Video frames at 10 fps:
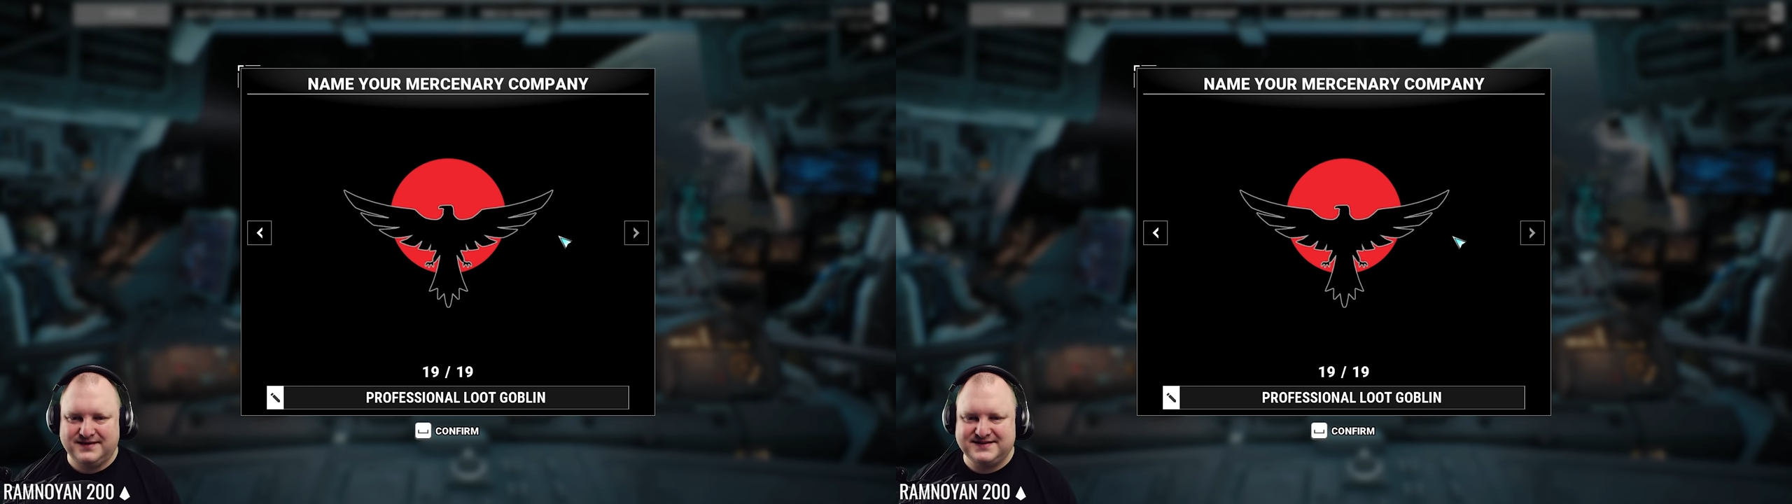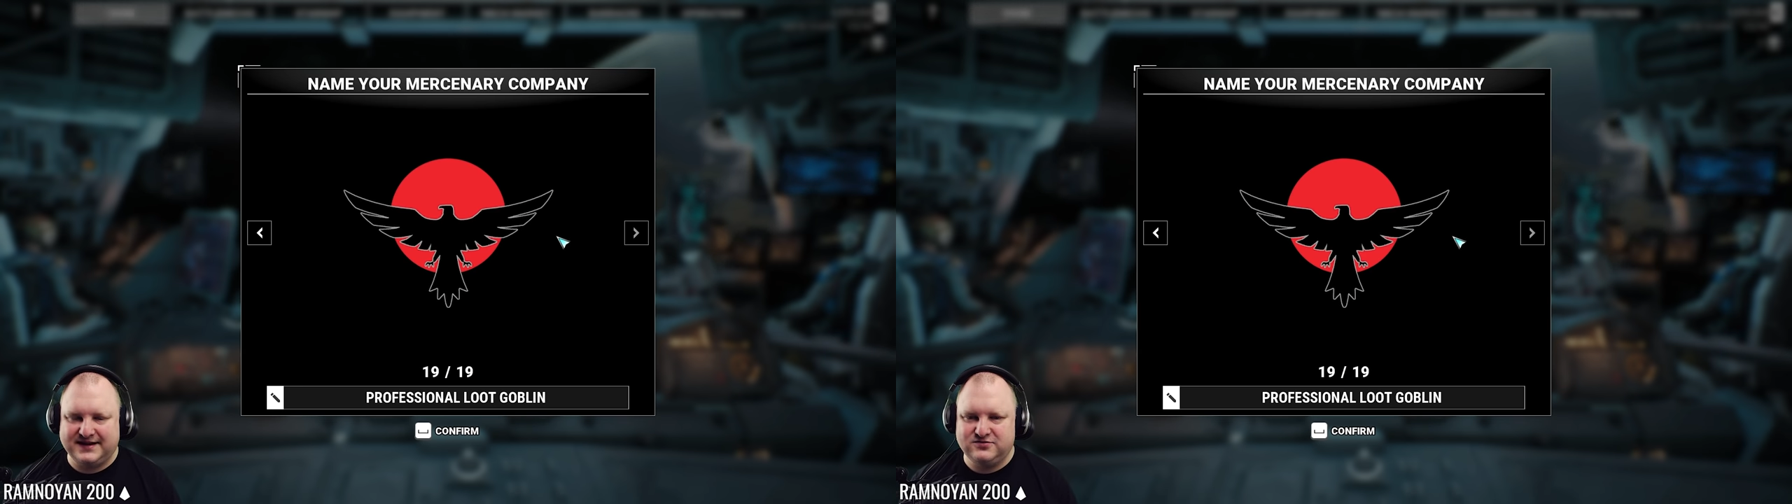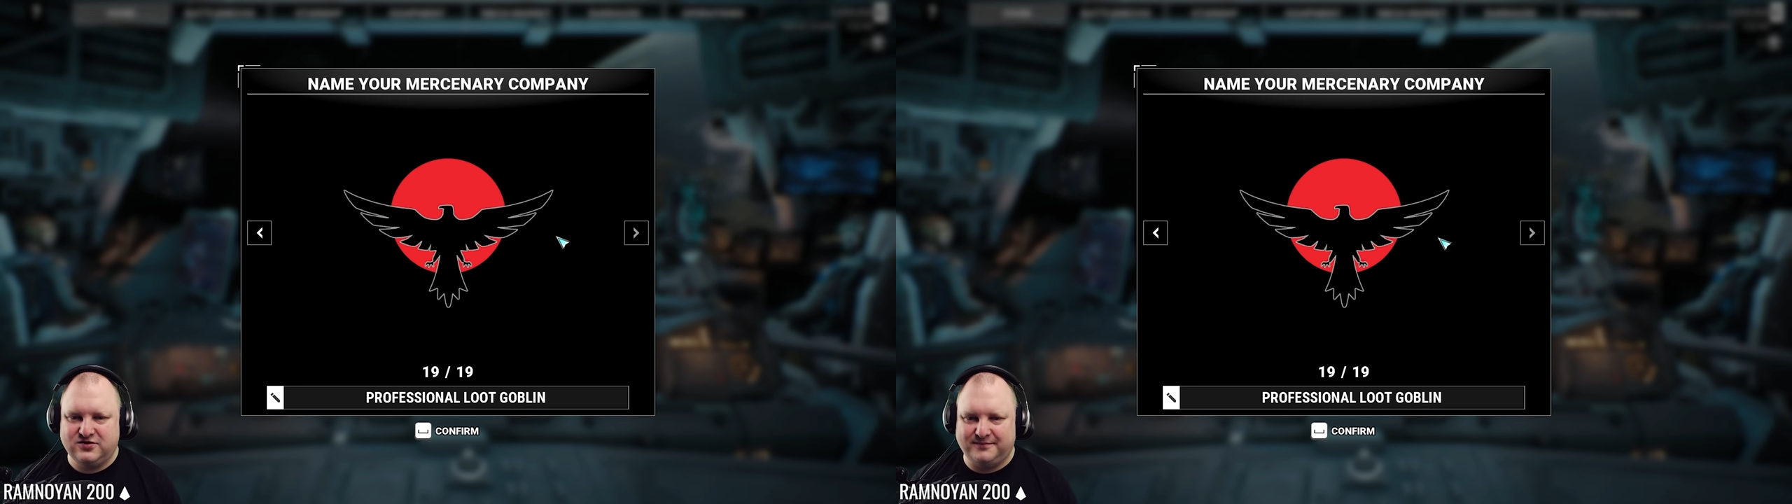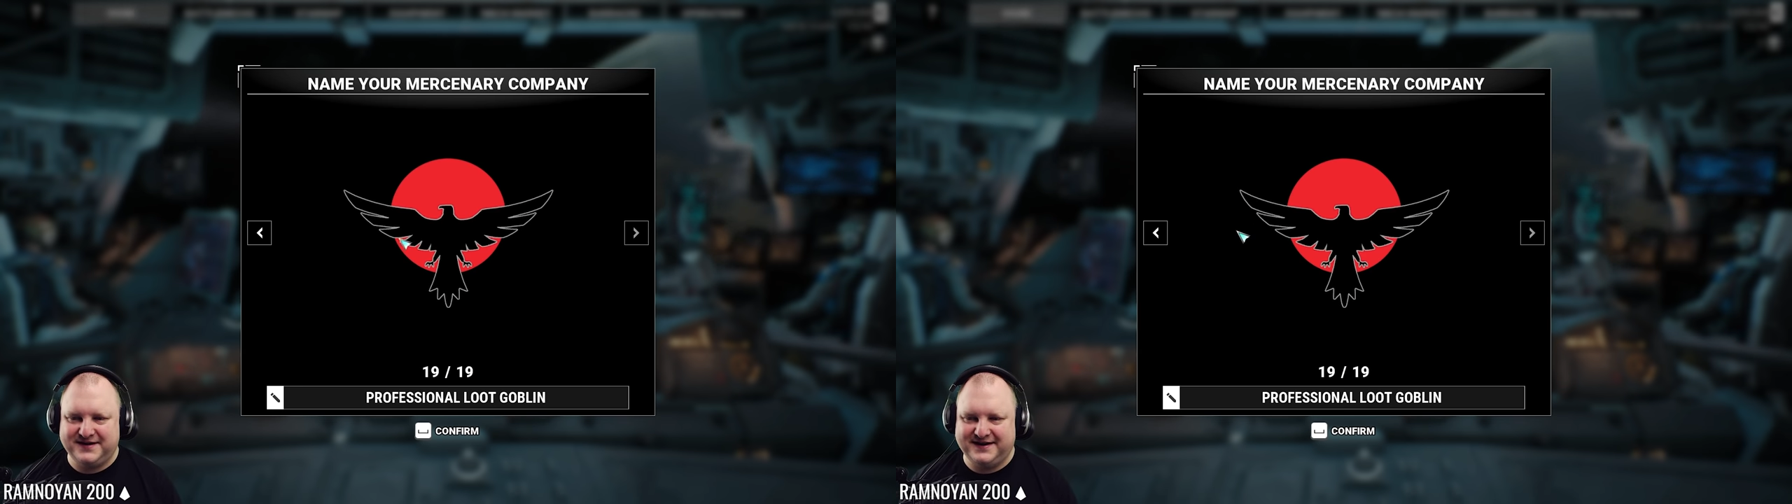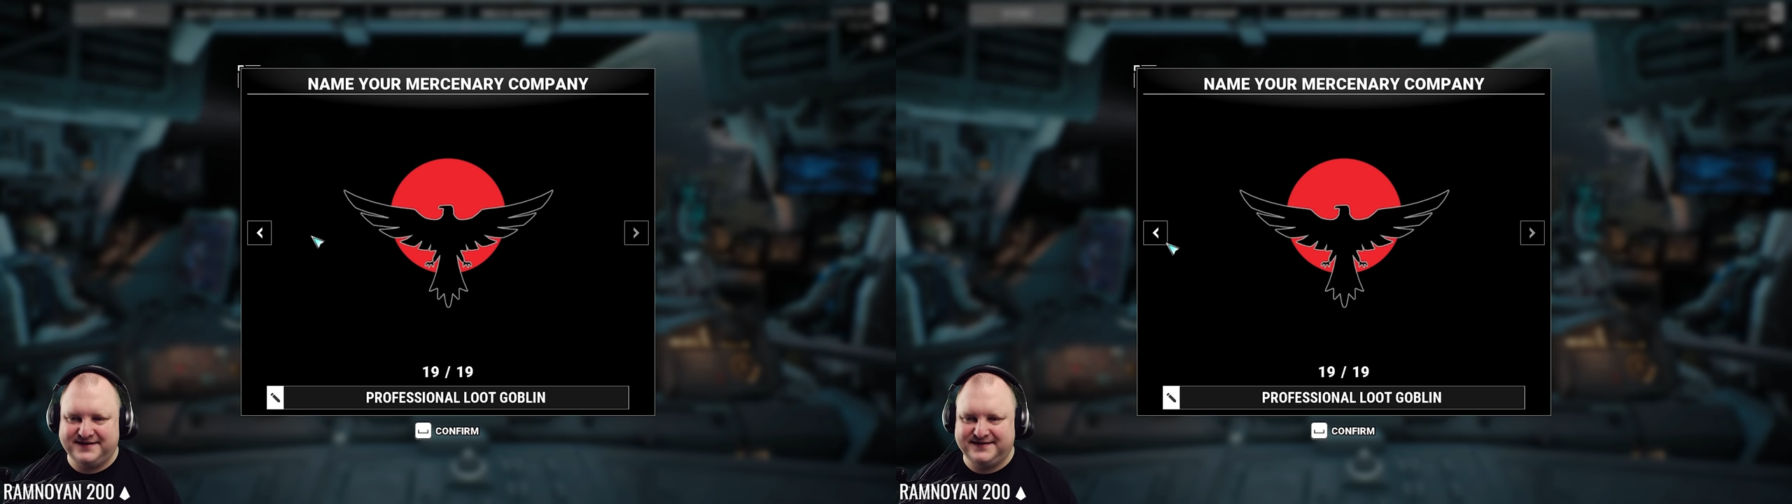getting too
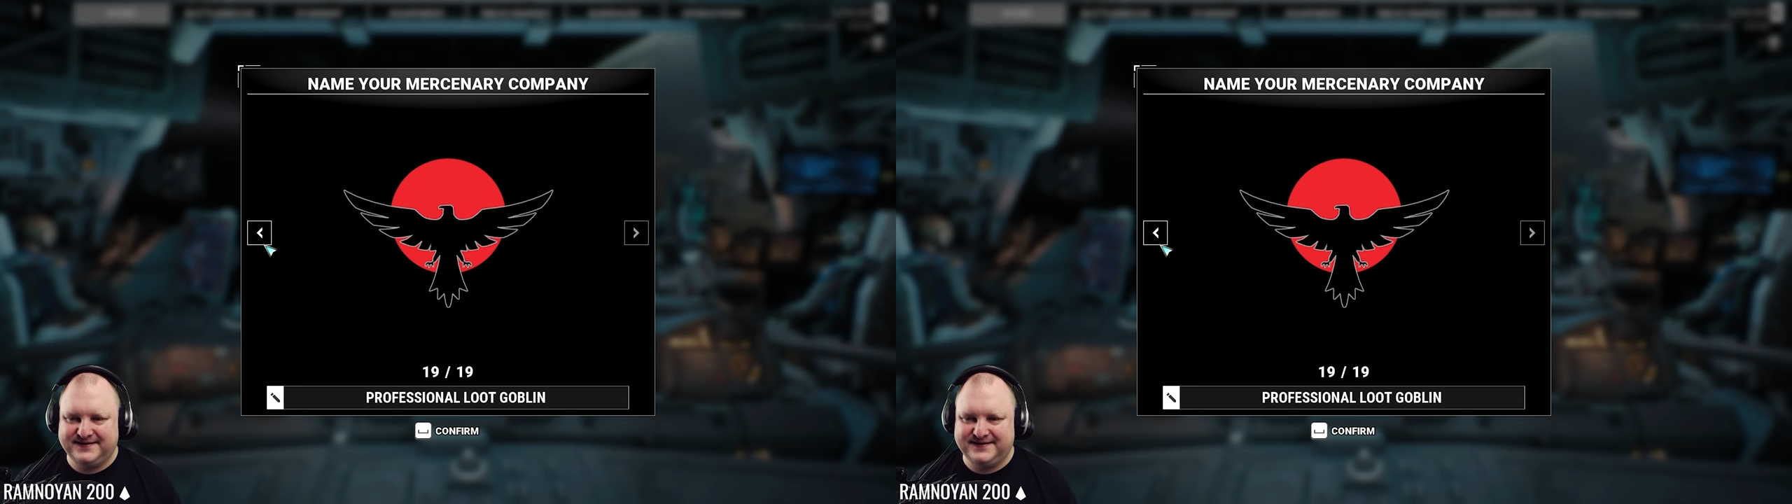complicated.